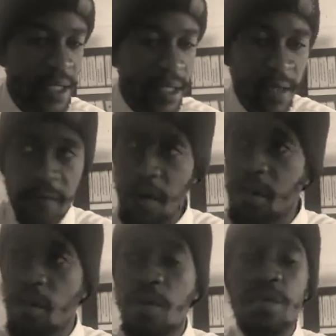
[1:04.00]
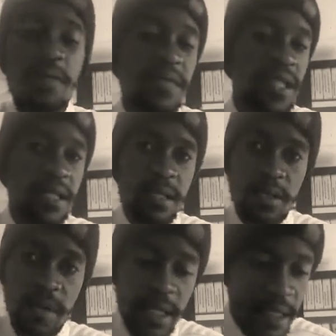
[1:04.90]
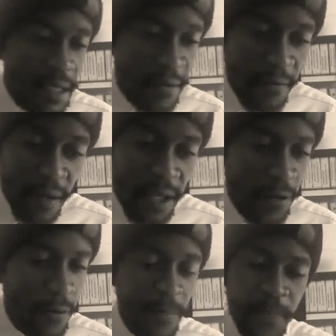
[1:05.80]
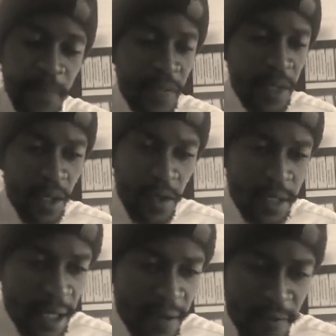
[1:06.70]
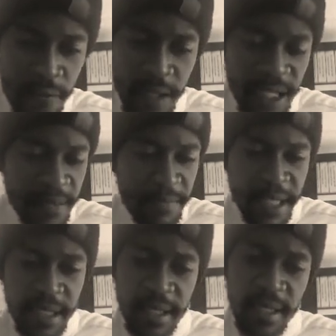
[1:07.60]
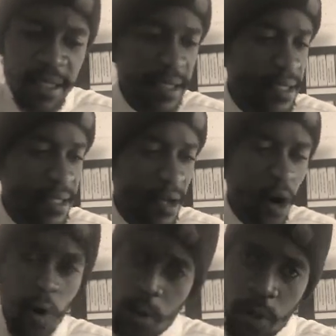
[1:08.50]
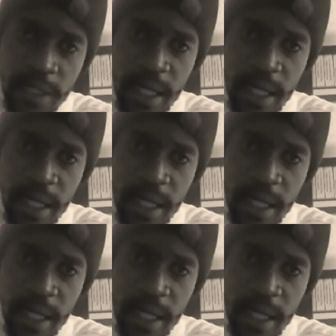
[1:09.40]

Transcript: identify your cost of sales, you identify your telephone expenses, all those